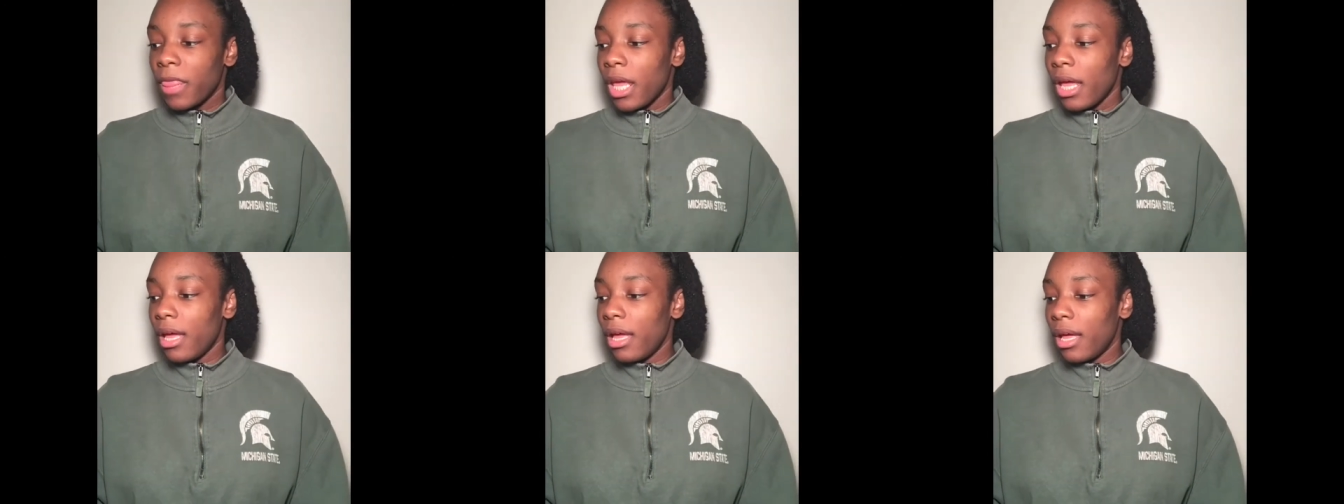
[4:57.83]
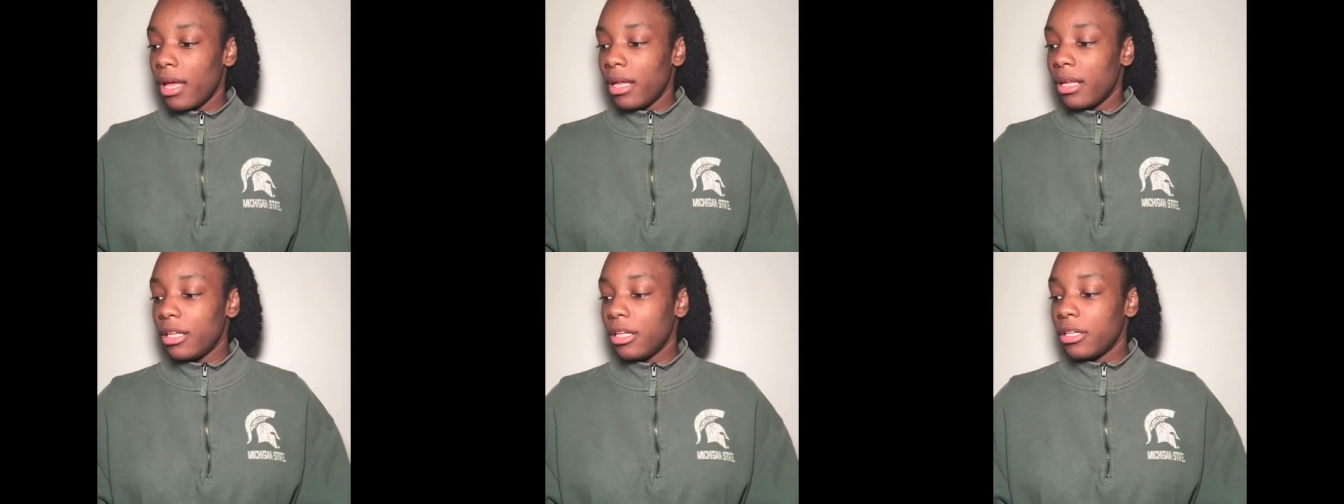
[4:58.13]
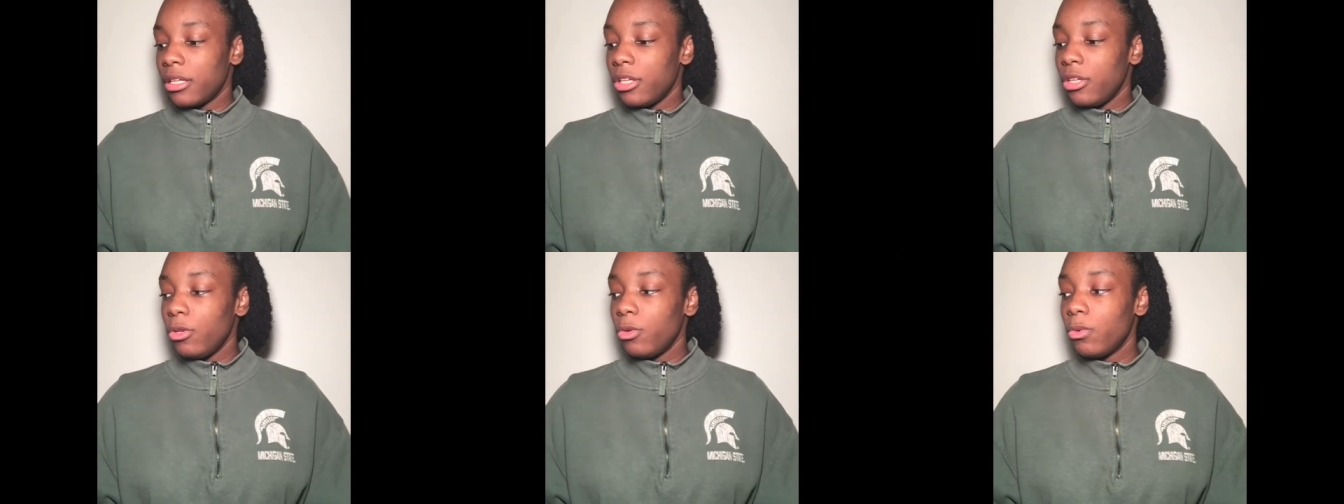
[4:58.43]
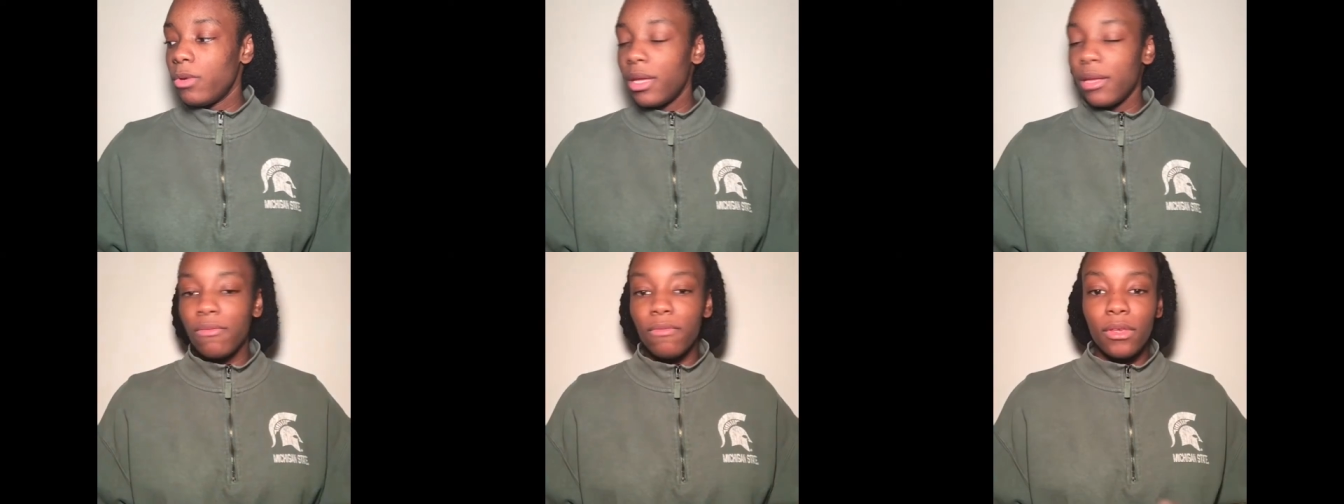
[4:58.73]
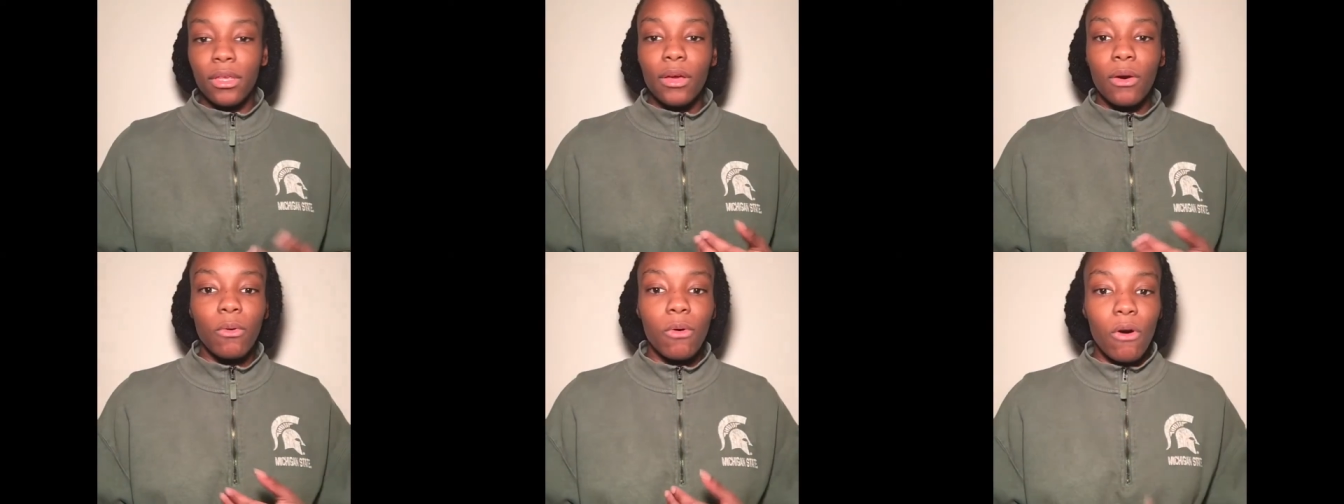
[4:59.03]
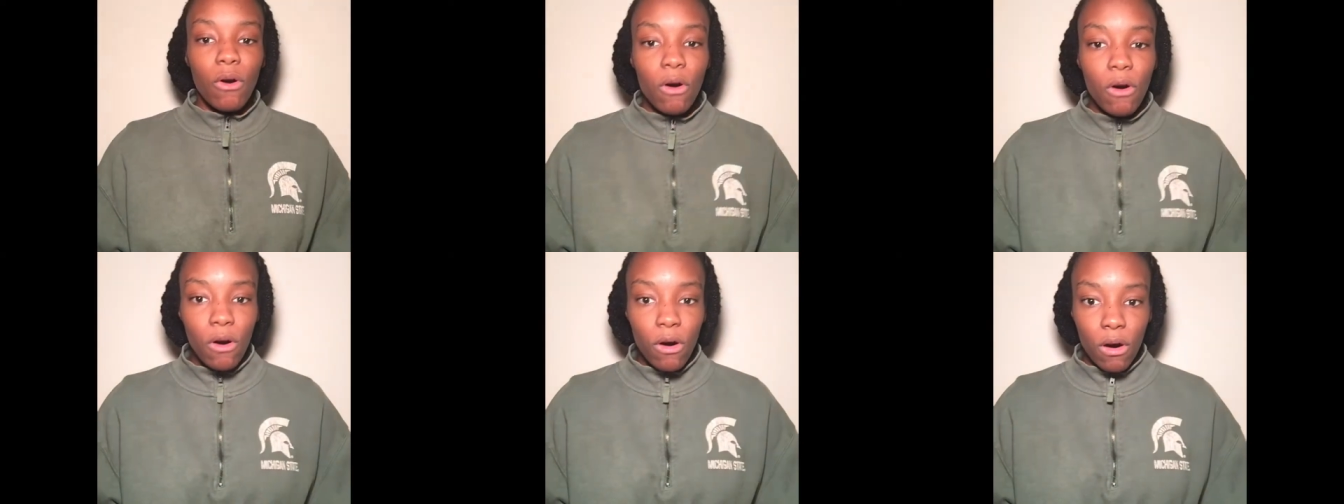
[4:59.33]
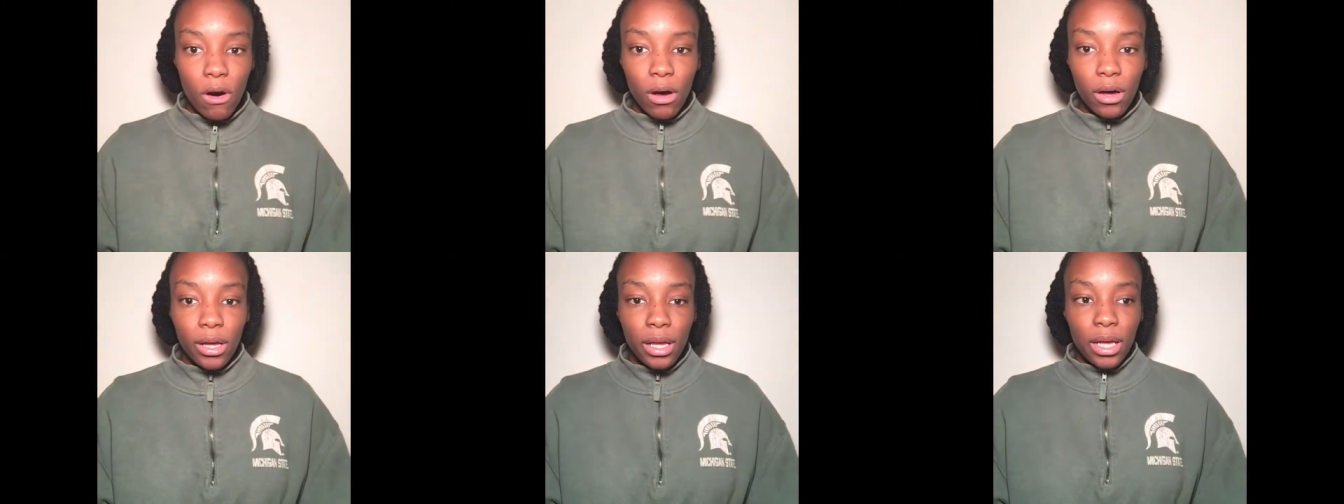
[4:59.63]
and you giving your
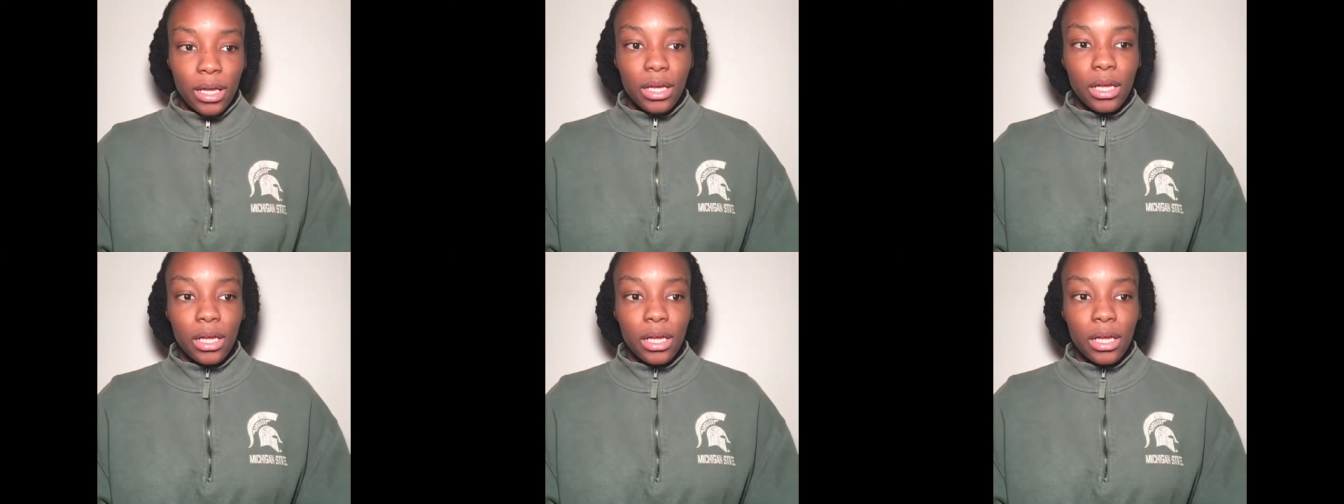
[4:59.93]
all.